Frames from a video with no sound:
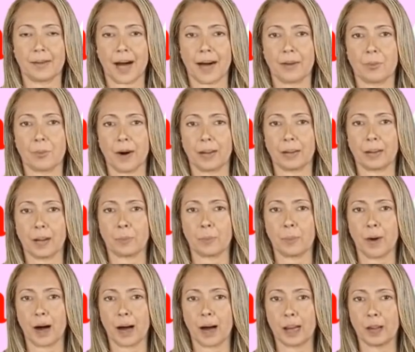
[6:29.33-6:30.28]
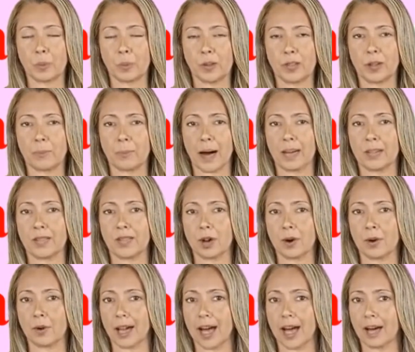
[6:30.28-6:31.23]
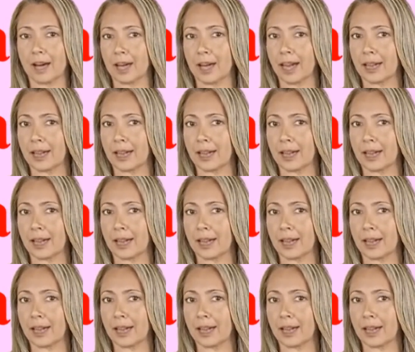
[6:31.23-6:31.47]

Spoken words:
and when combined with the bacteria